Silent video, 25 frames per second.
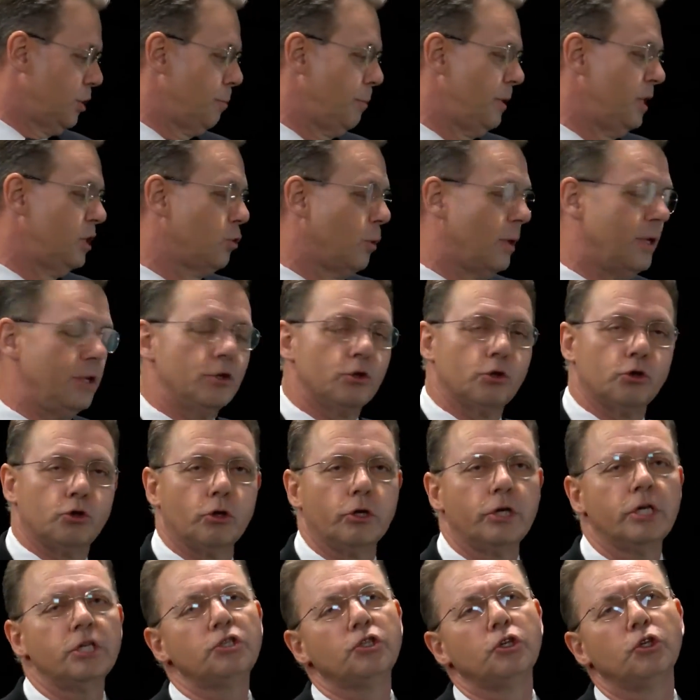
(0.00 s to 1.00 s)
between the
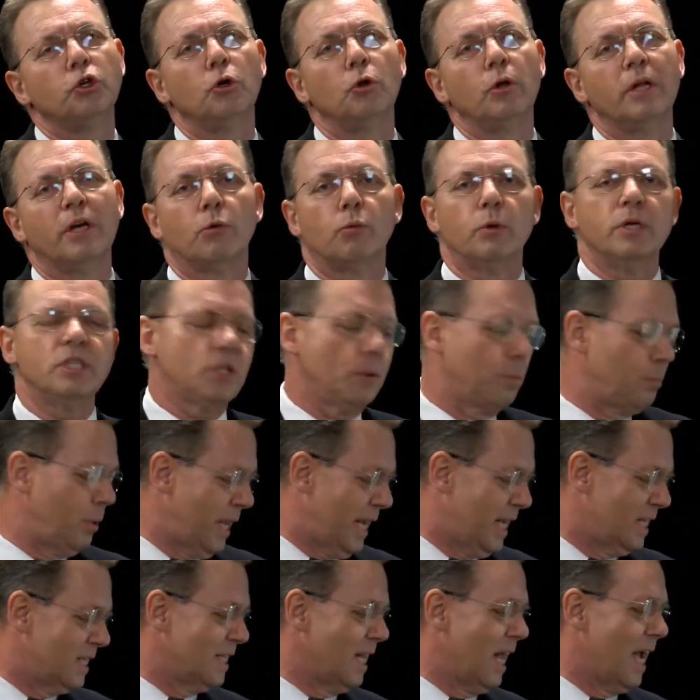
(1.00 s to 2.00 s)
traditional ERISA
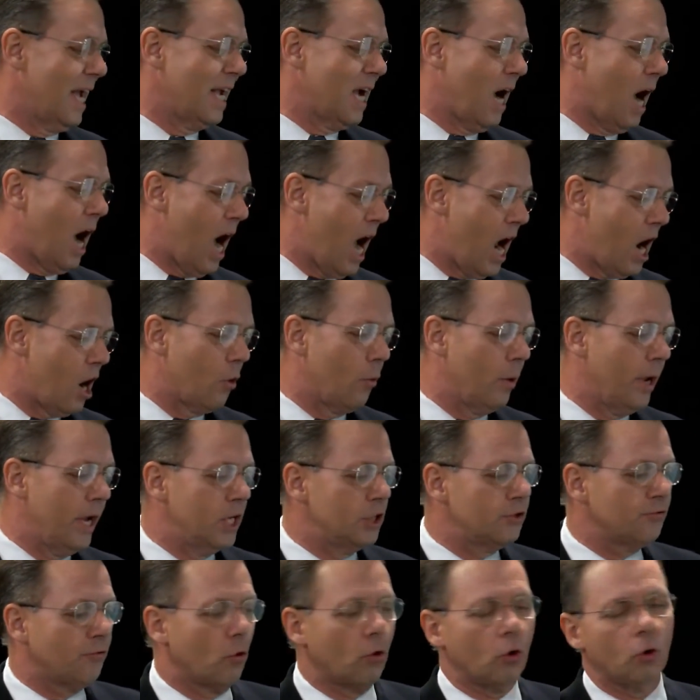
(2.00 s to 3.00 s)
plans like IRAs,
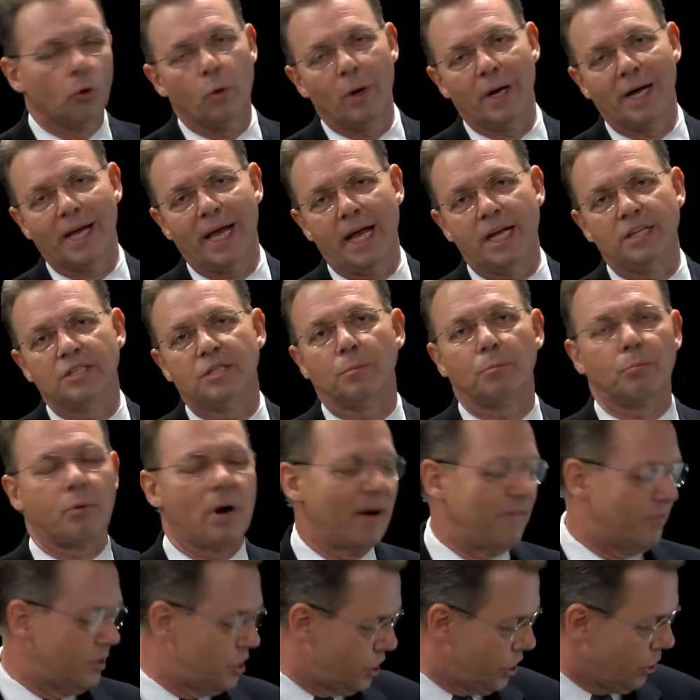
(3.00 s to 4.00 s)
401ks, and
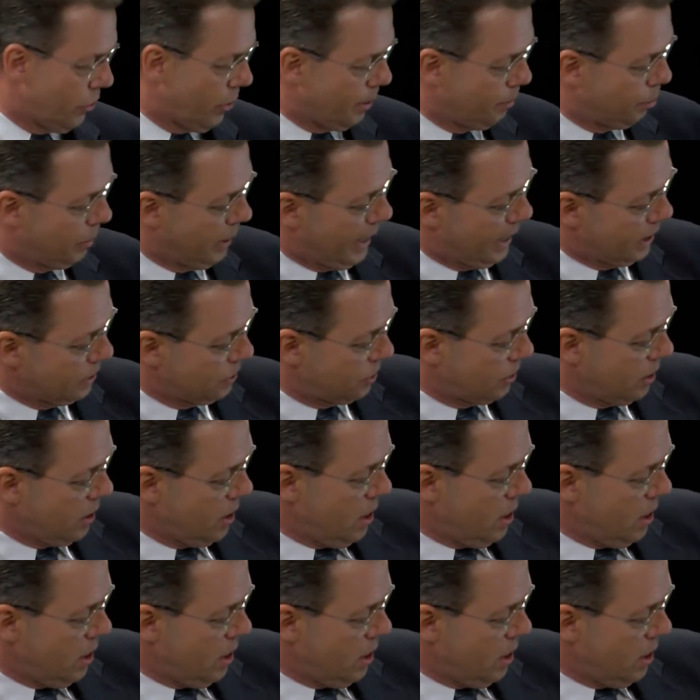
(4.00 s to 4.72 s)
profit sharing plans.